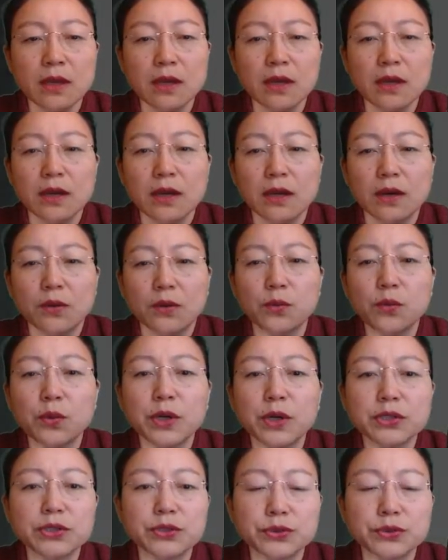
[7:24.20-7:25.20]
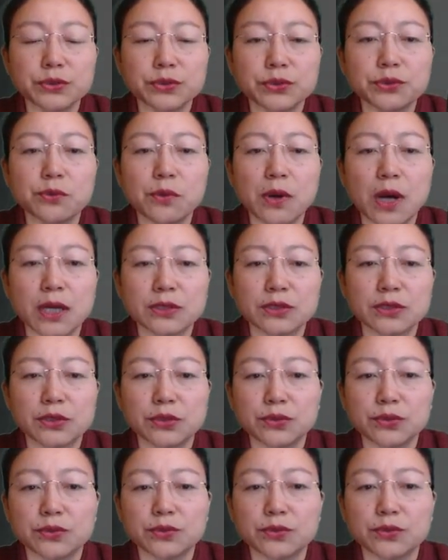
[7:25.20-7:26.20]
What do you want
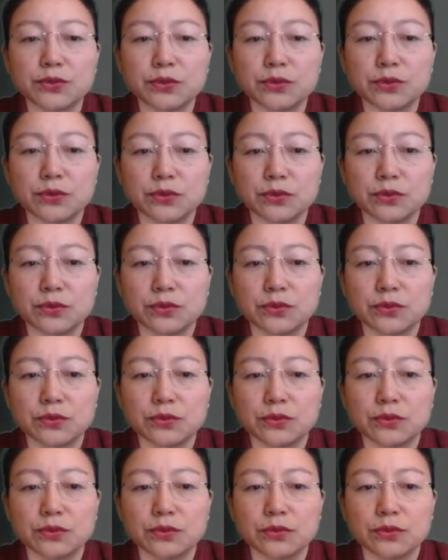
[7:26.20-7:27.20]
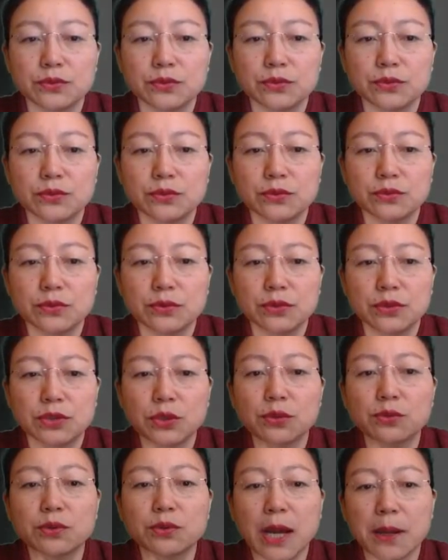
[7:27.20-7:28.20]
to
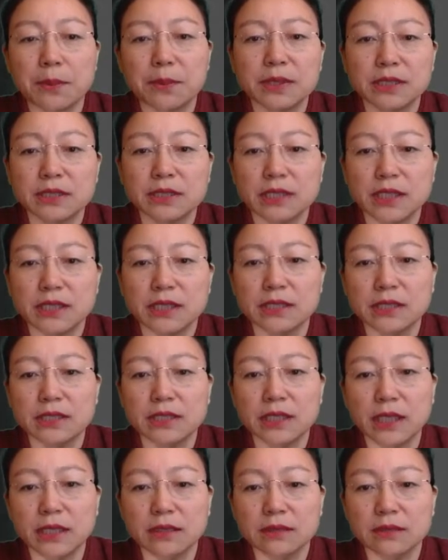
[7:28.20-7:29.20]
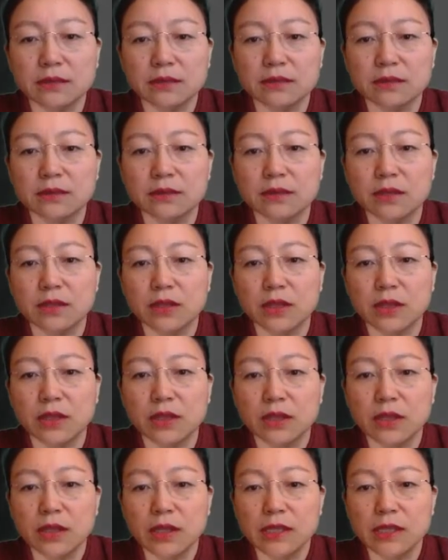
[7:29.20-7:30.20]
show up in this thing?
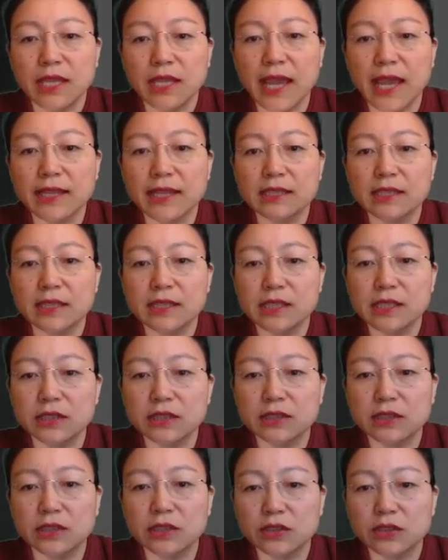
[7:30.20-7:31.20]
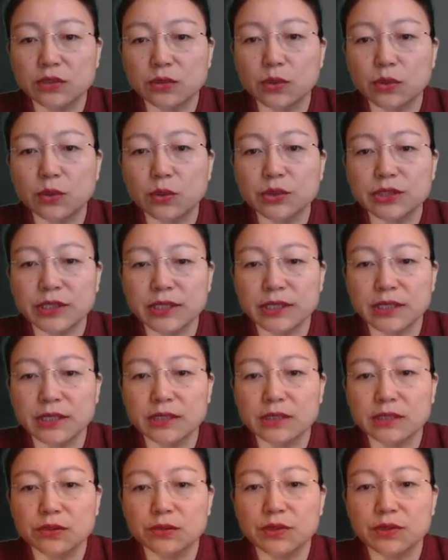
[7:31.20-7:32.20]
That's in the sources.
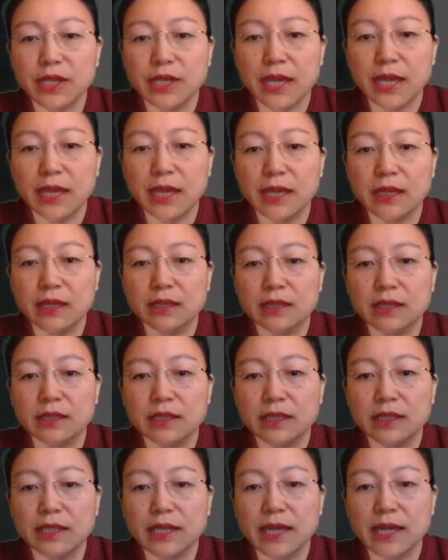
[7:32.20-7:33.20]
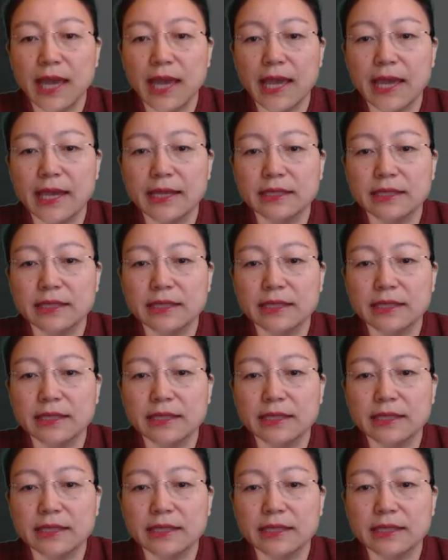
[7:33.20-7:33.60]
You can click add.